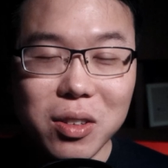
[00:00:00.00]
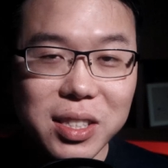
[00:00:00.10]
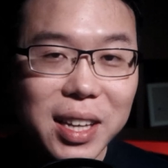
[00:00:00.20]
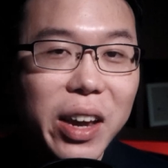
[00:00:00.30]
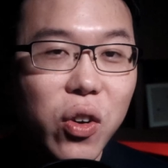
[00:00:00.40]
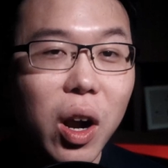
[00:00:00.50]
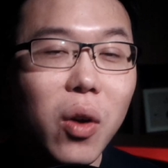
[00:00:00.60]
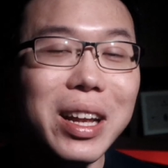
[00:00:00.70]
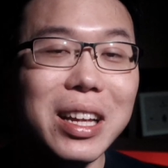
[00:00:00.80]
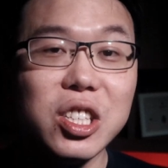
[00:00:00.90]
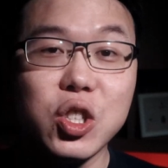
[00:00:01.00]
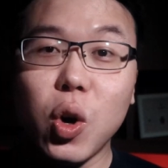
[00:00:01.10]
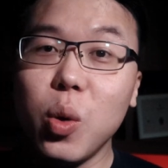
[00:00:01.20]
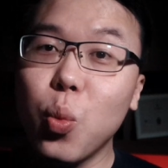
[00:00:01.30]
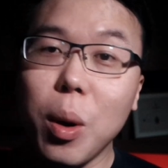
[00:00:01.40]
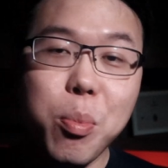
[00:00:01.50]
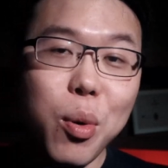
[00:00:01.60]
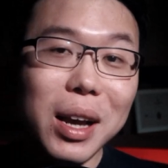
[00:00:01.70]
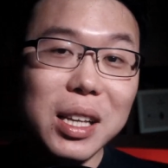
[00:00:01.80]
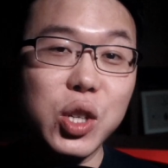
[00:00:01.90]
on SiteGround, installed
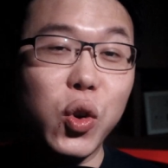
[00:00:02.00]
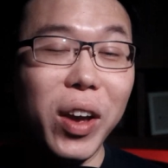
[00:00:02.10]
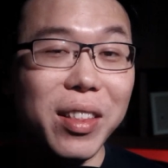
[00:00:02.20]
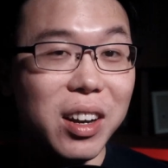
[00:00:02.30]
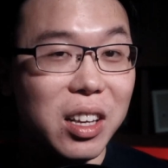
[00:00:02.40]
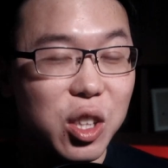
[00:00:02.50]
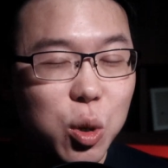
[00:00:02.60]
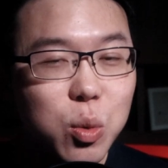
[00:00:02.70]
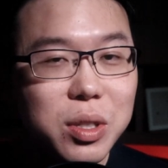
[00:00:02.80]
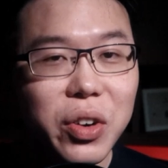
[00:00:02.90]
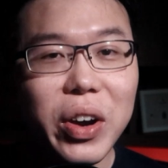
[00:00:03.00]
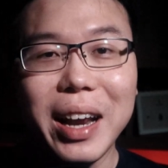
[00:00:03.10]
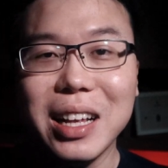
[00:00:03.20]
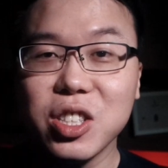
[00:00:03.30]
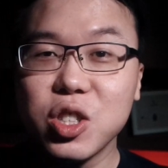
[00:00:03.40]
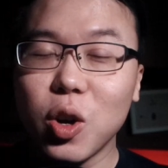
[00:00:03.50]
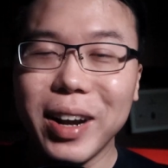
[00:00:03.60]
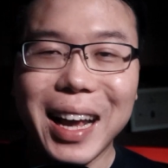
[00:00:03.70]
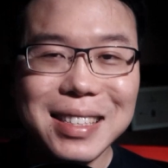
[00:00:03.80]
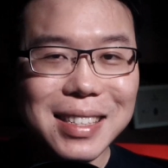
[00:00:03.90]
WordPress, created a user and
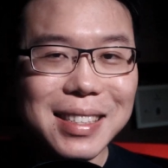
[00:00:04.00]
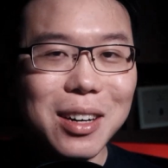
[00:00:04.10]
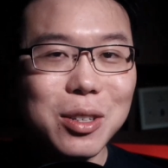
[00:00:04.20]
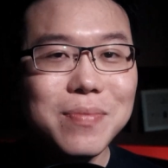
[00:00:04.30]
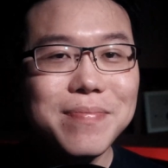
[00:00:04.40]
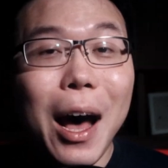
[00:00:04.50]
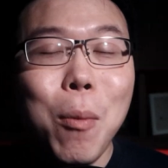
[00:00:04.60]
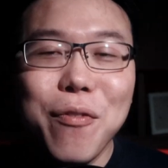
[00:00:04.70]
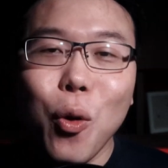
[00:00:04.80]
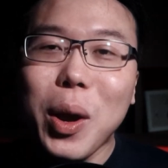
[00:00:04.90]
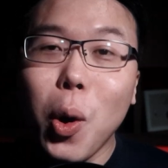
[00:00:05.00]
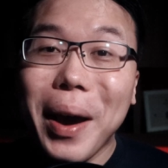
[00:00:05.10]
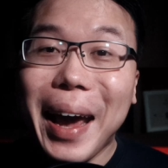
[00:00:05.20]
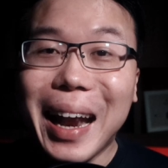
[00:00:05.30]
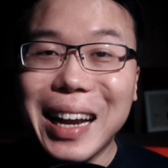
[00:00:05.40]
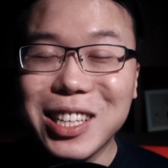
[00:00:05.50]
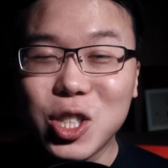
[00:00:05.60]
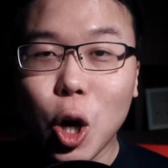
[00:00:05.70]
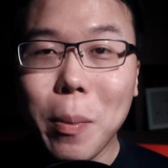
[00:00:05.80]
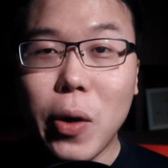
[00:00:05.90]
installed SSL. Now before we go ahead and
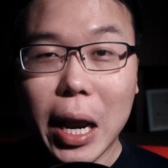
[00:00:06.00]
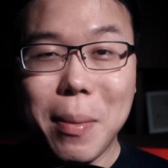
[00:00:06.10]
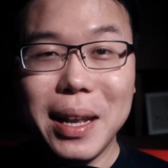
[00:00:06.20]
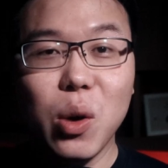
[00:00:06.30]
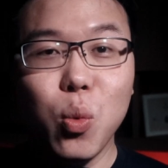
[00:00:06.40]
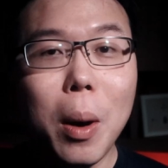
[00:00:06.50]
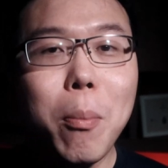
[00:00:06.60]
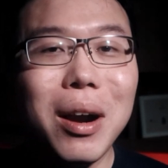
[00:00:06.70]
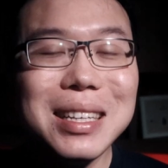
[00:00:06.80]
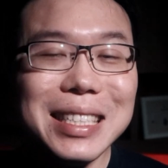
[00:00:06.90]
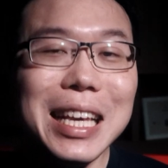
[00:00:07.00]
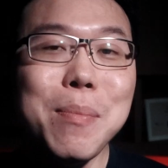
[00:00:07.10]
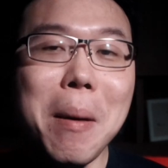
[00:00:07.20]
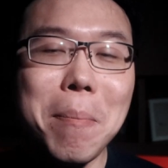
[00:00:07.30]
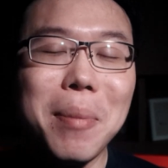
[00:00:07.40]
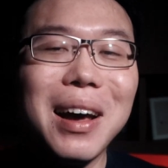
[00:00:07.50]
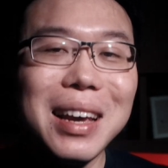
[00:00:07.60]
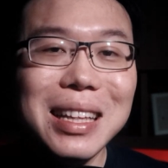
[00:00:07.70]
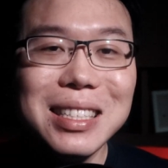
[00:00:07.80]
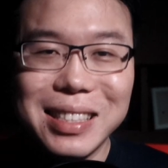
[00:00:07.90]
install my recommended WordPress theme and
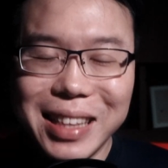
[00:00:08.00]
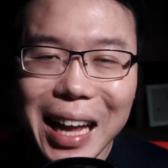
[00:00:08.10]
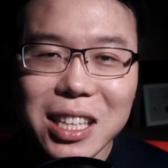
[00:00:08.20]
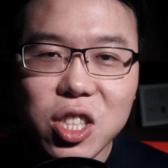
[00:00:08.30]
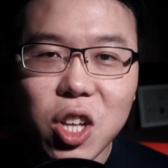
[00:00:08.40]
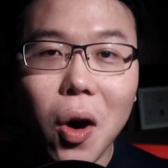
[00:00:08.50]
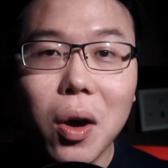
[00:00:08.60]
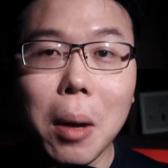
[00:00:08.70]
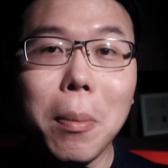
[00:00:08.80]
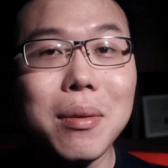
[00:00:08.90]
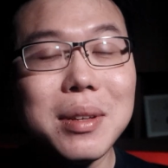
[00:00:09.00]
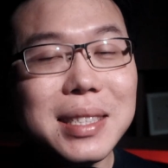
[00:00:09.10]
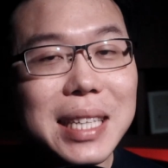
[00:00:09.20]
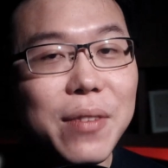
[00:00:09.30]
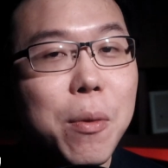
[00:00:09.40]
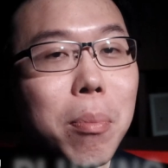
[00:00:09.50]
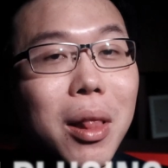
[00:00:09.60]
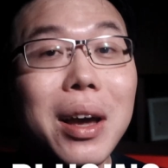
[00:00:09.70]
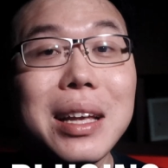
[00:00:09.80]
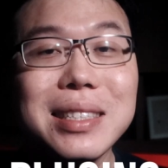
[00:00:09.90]
plugins, let's talk about the 7
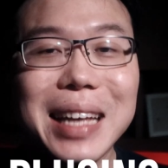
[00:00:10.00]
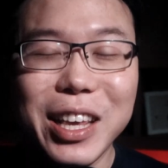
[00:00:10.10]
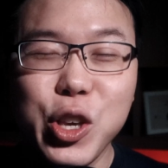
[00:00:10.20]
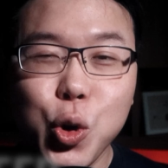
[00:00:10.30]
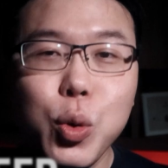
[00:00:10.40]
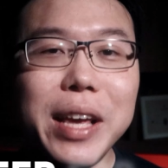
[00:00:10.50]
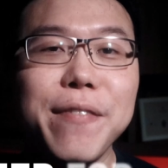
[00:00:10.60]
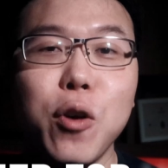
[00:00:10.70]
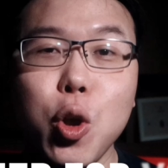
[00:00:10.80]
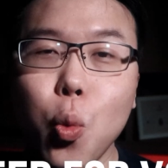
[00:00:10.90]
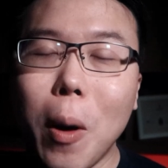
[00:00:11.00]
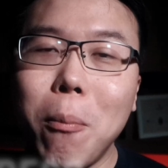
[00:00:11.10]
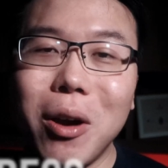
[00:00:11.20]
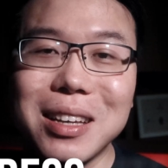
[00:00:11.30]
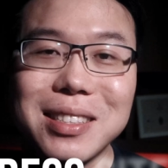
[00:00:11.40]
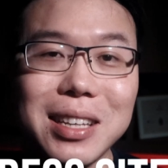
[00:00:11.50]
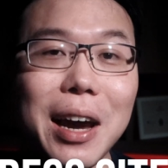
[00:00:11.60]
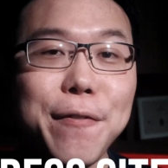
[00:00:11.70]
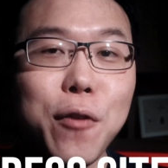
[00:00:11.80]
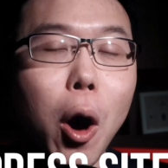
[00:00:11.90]
plugins that you need for your WordPress
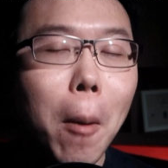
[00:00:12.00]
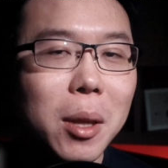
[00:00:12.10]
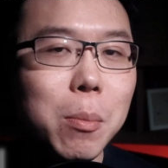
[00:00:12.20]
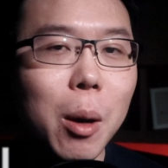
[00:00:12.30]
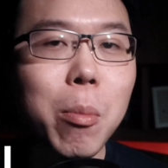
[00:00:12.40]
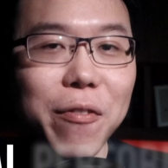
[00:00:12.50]
site for optimal